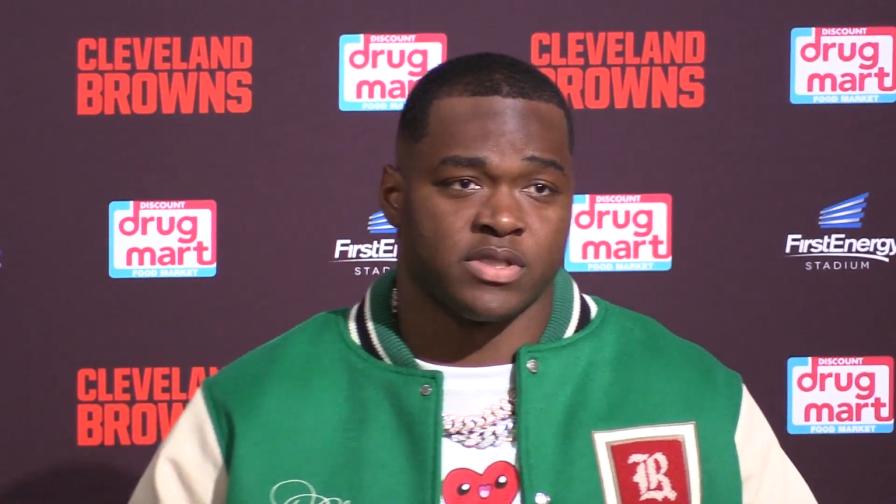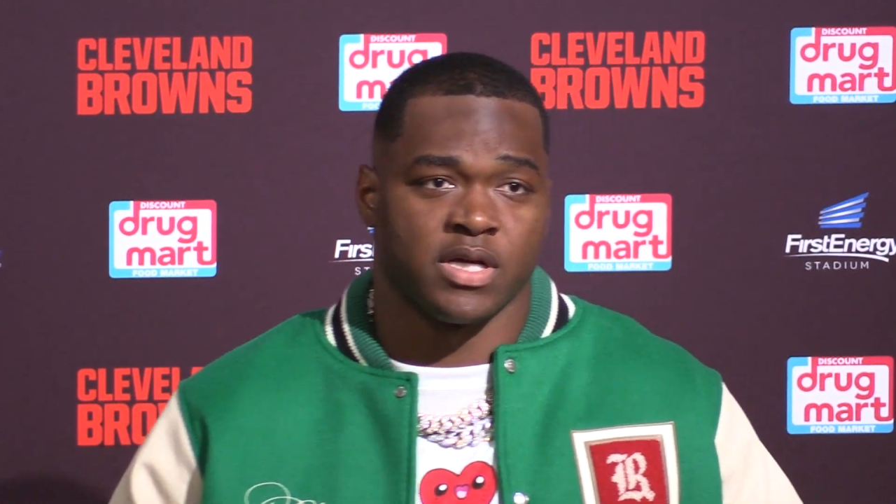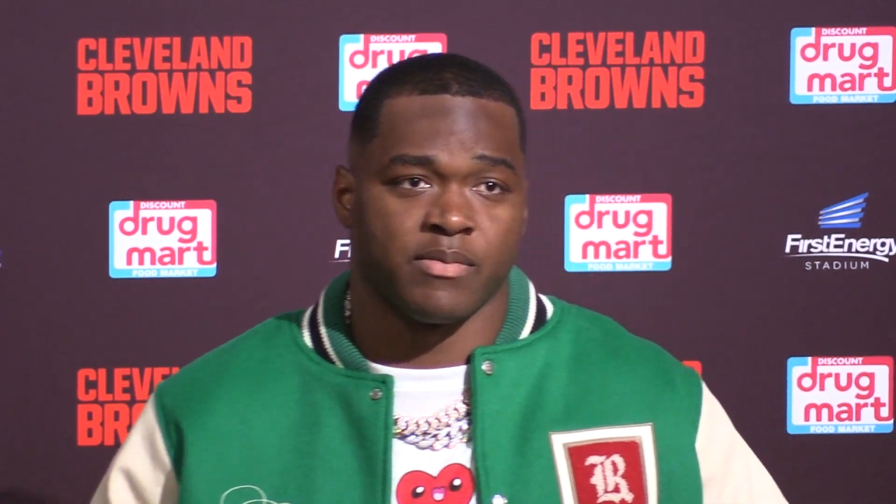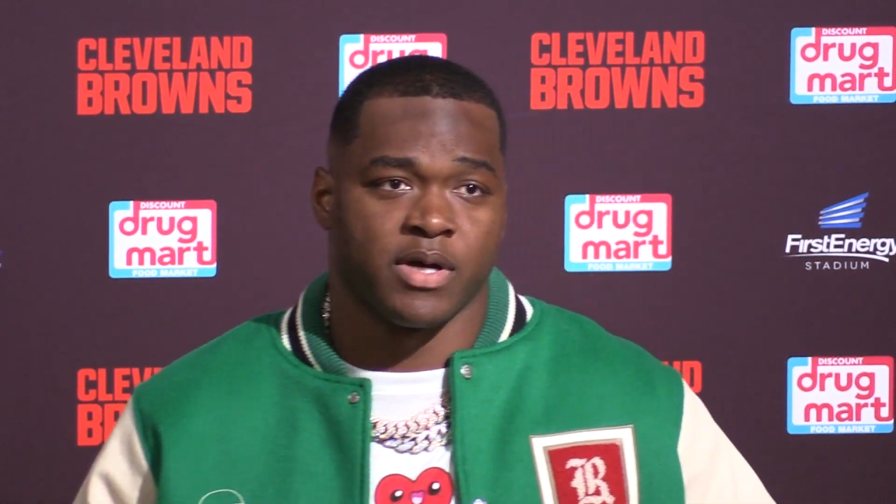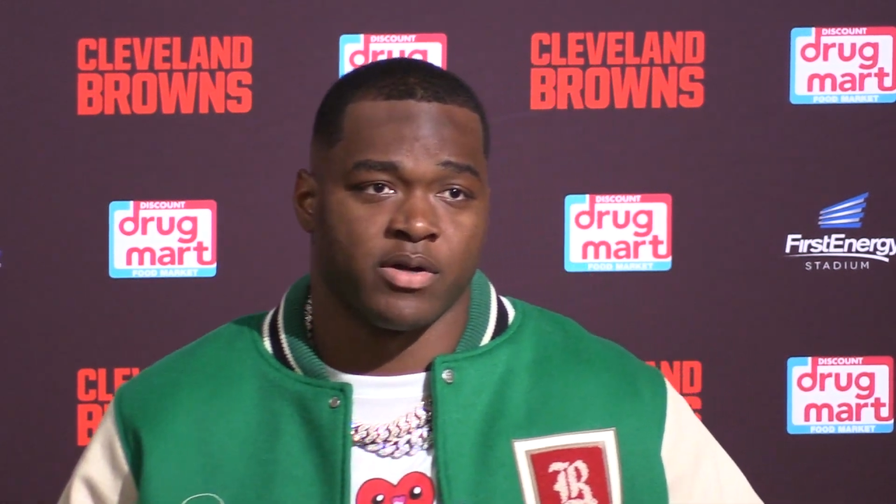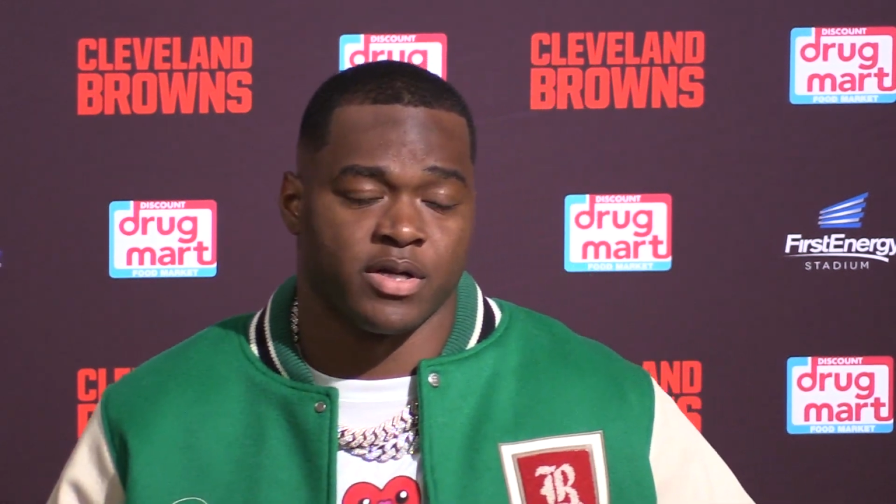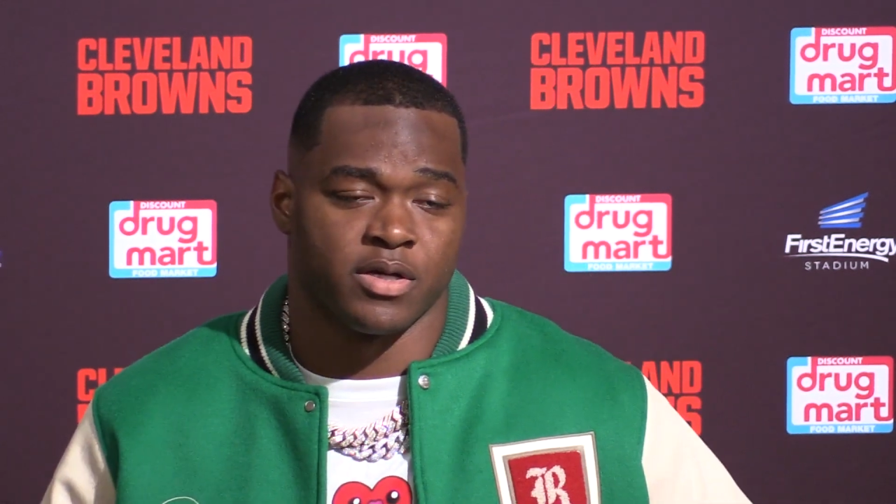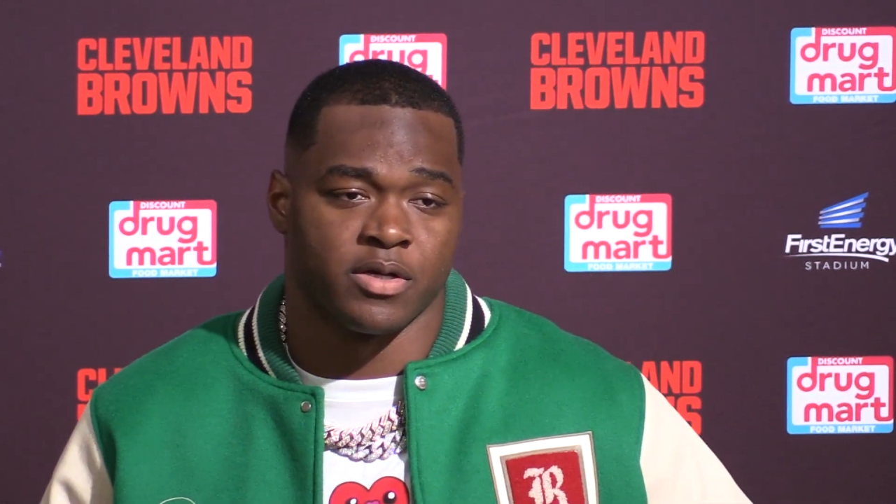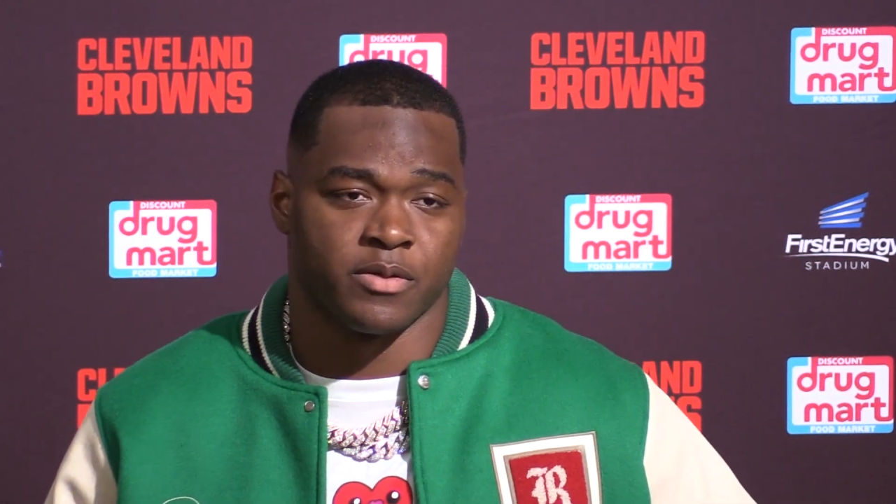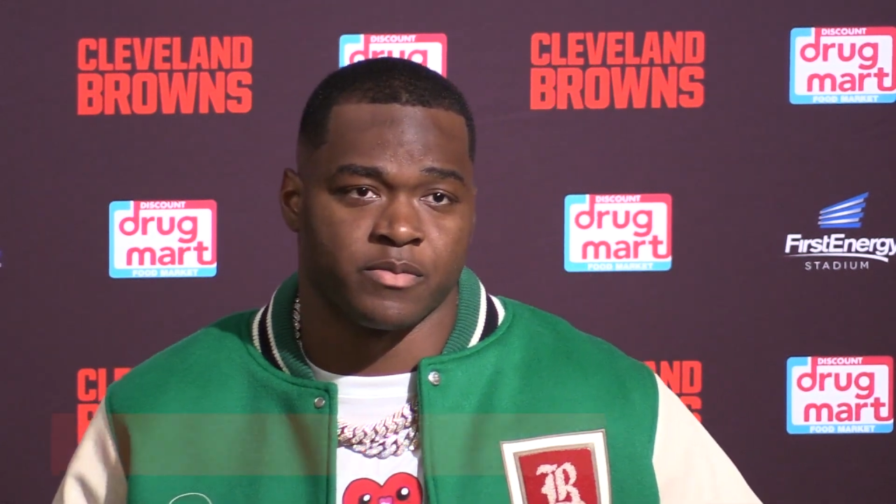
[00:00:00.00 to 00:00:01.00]
to come out and
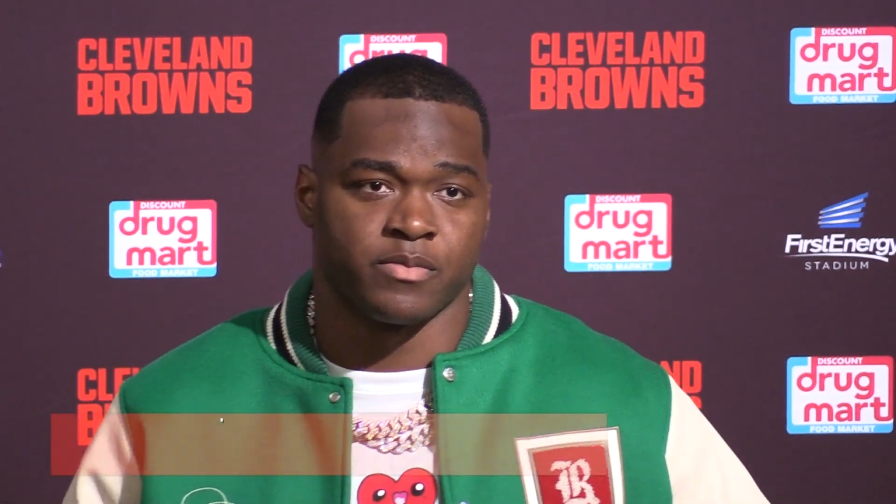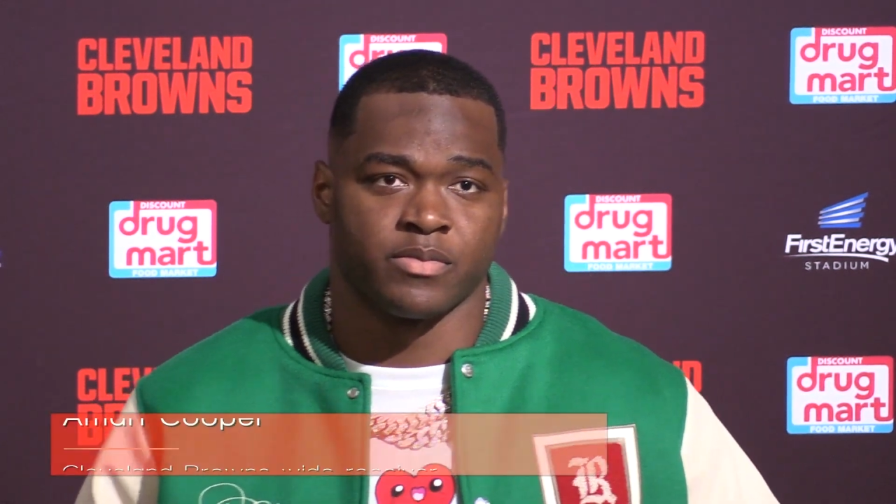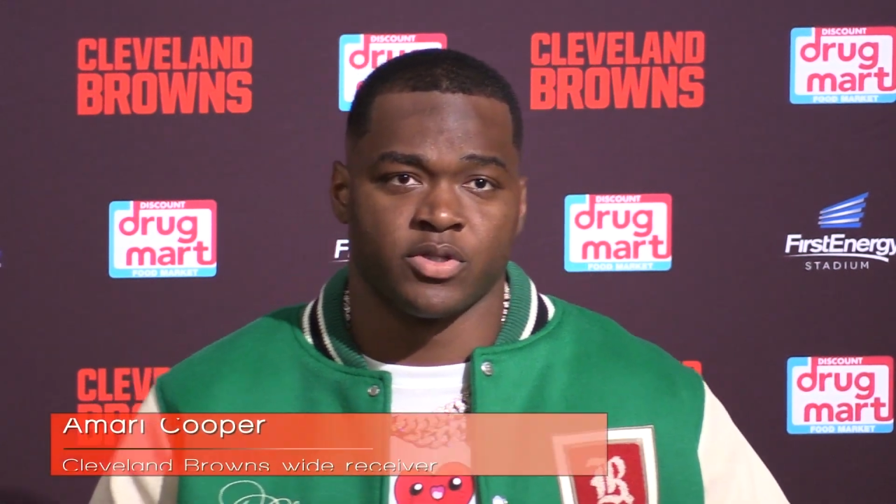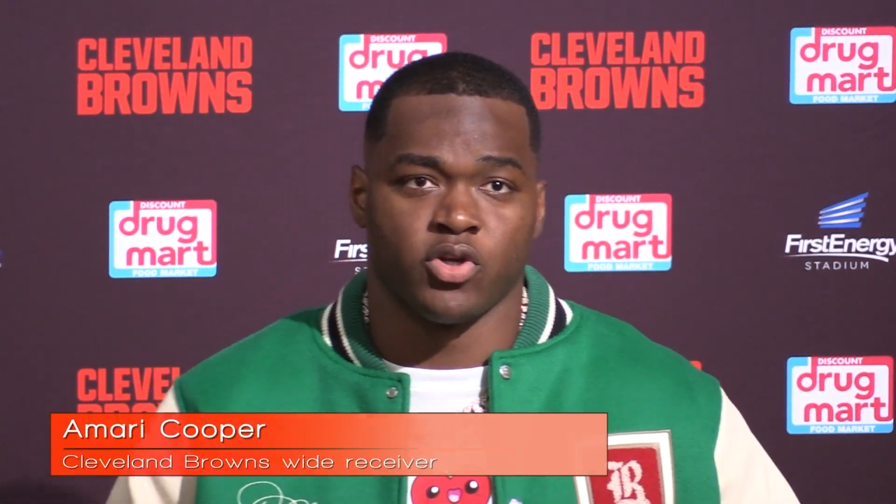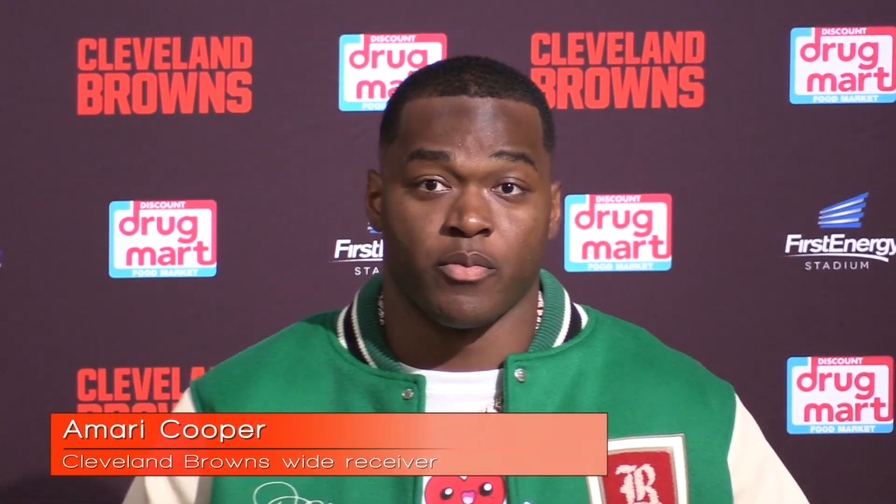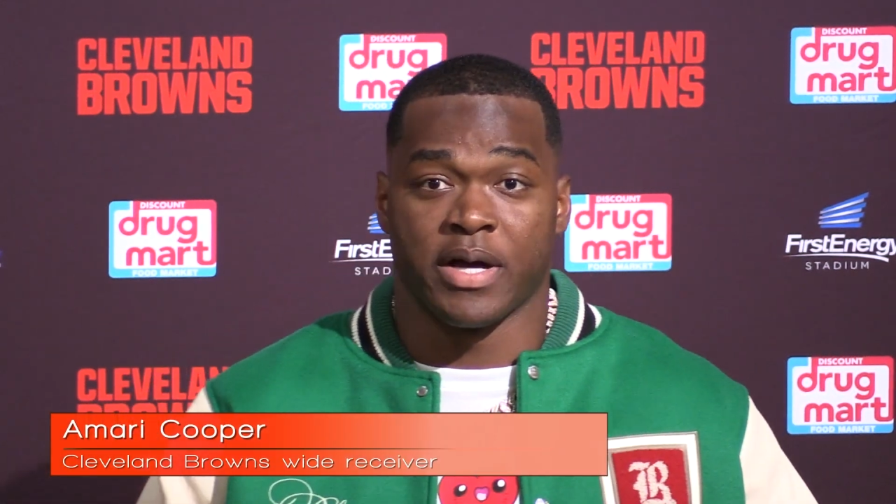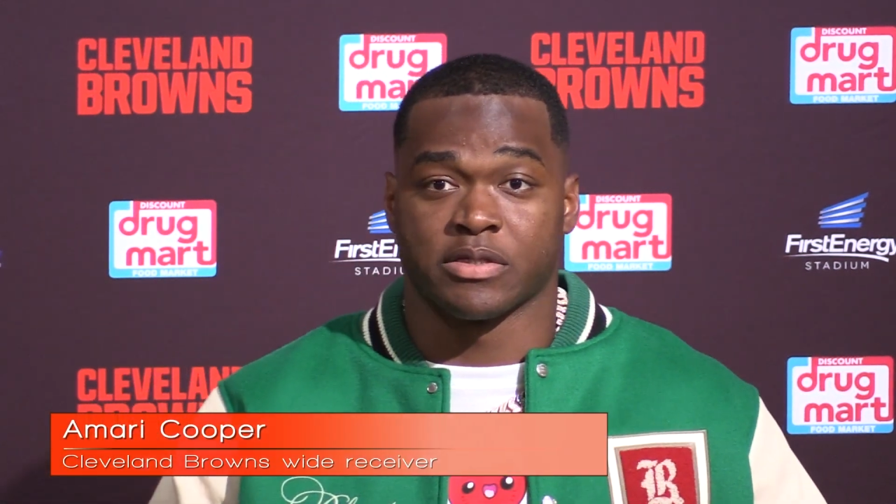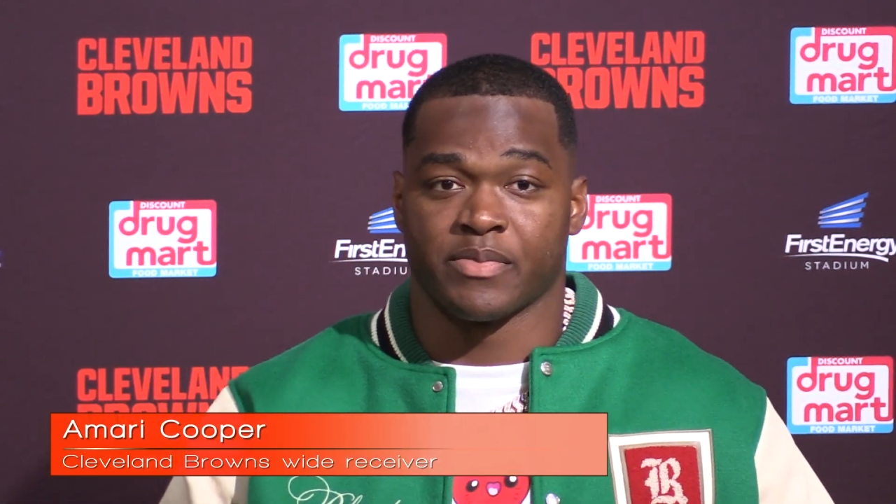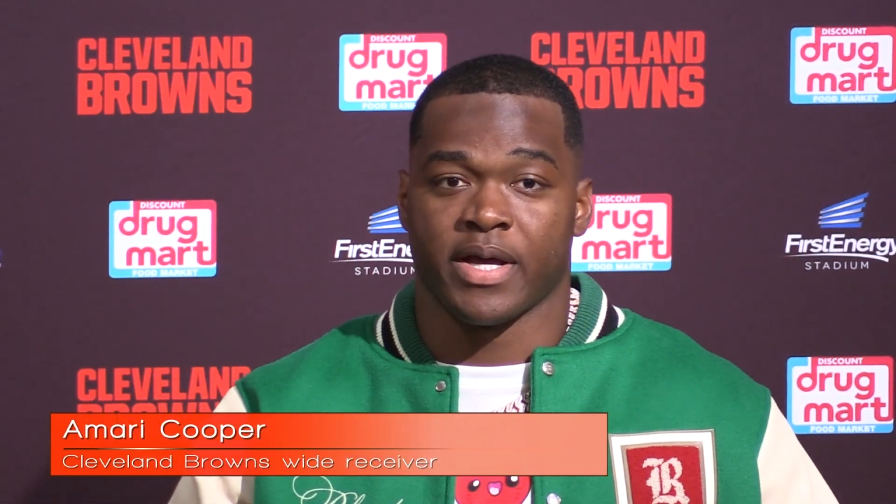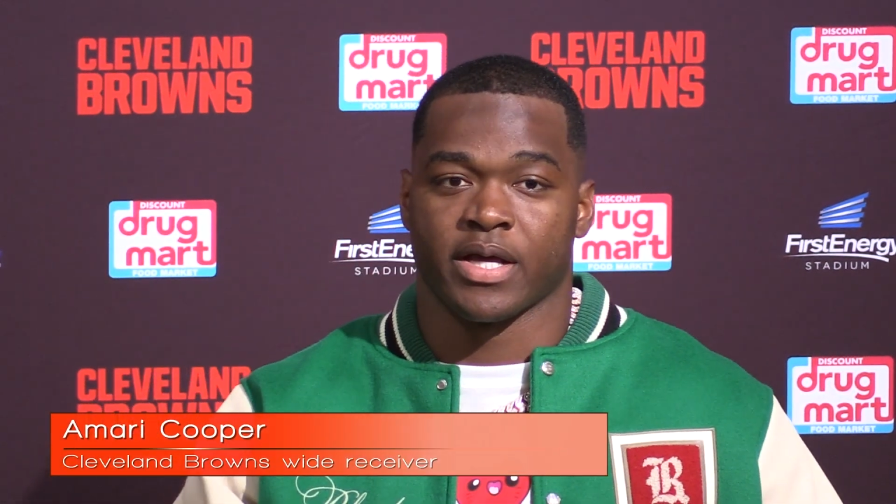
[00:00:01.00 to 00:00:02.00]
um, you know
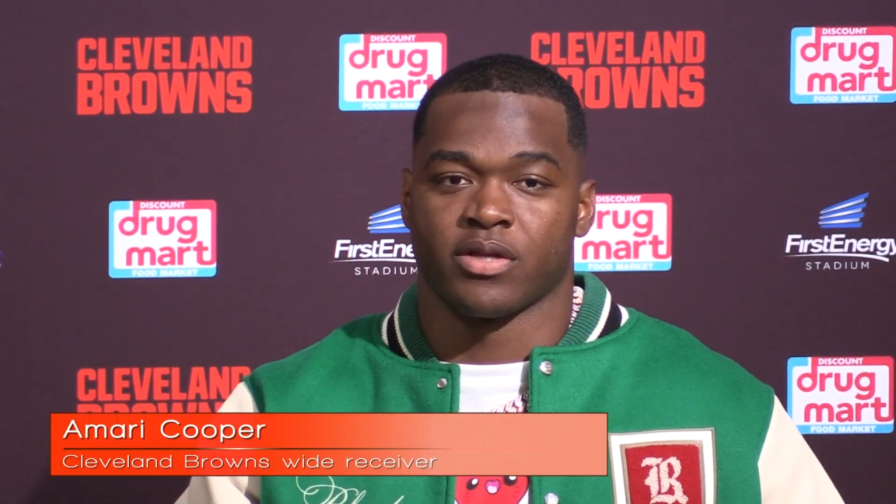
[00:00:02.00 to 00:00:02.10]
bounce back.